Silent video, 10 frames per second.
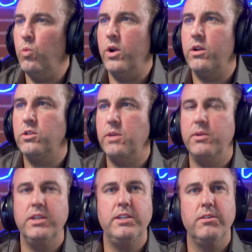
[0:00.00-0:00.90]
what are some
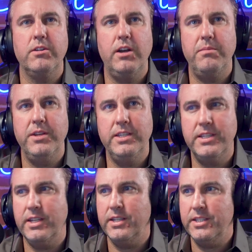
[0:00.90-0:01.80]
of these other companies
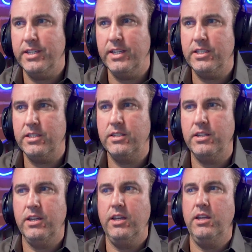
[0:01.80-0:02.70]
that exist
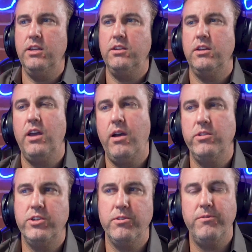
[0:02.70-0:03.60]
and how
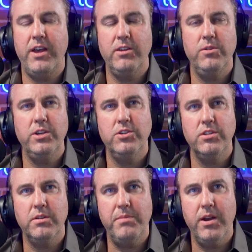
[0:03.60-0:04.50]
does your
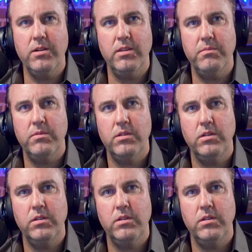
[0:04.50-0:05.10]
valuation compare to them?